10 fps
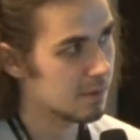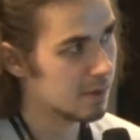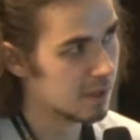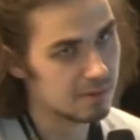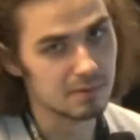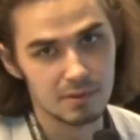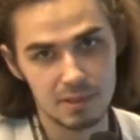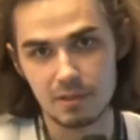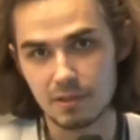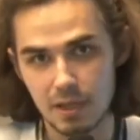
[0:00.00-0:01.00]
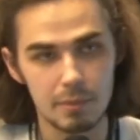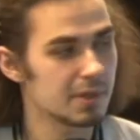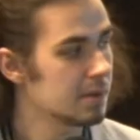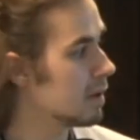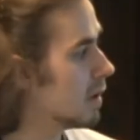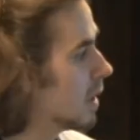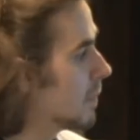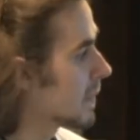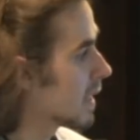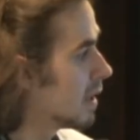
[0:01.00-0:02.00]
can really happen.
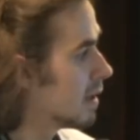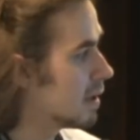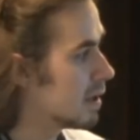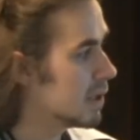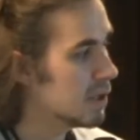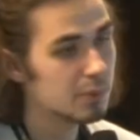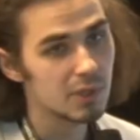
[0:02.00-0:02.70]
If we